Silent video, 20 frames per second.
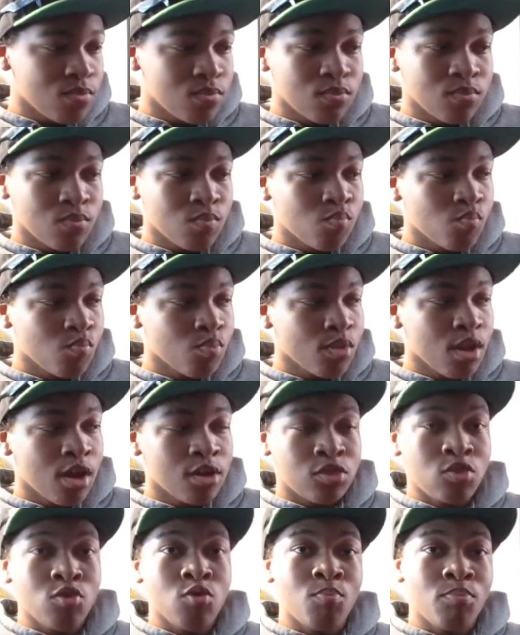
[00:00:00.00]
I threw the Bret
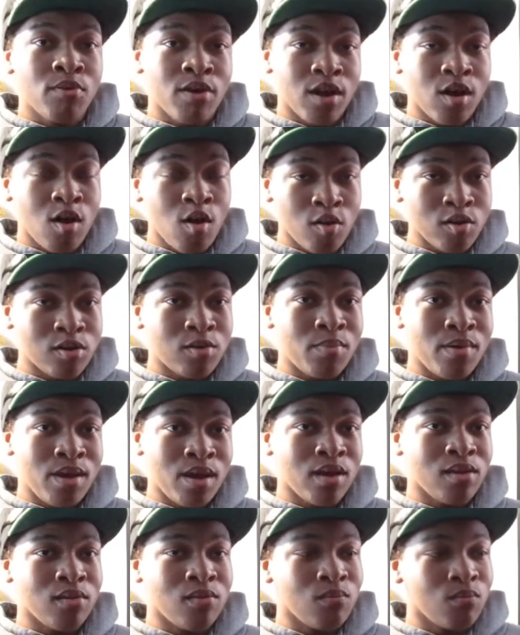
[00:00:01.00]
Hart on the bed.
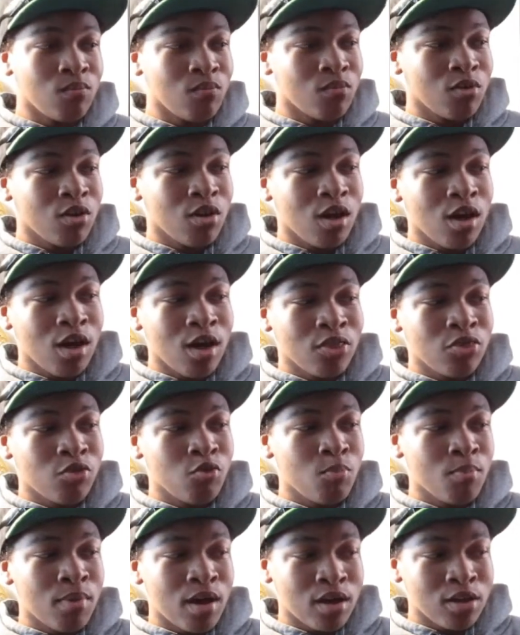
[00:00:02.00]
I threw my
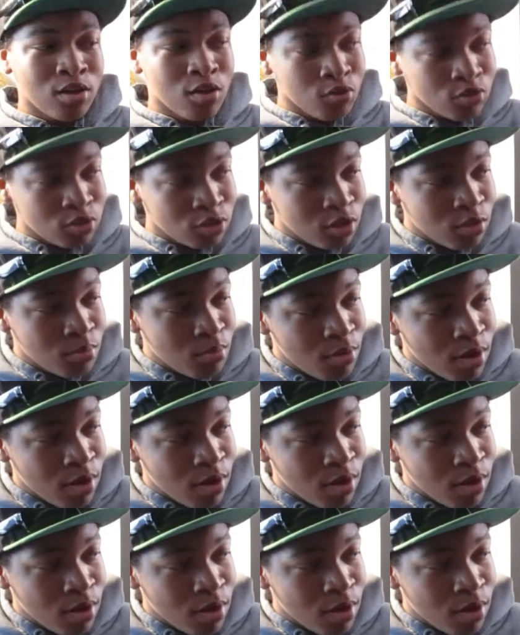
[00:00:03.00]
notes on the bed.